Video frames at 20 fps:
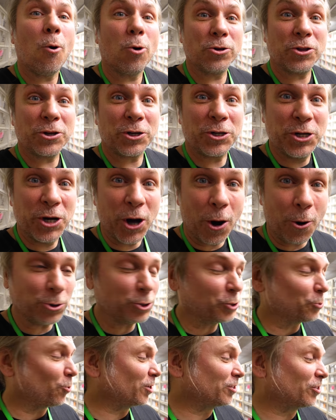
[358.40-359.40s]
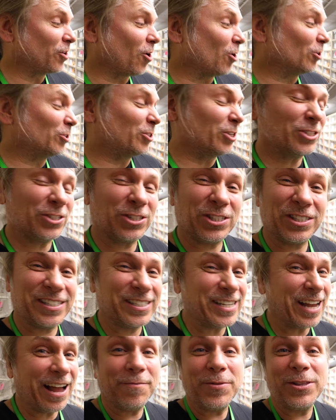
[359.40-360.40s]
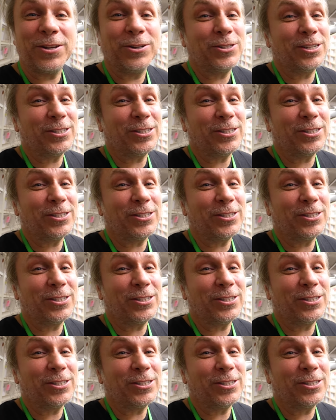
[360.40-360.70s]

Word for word: or the ghost ones are just, I mean, they're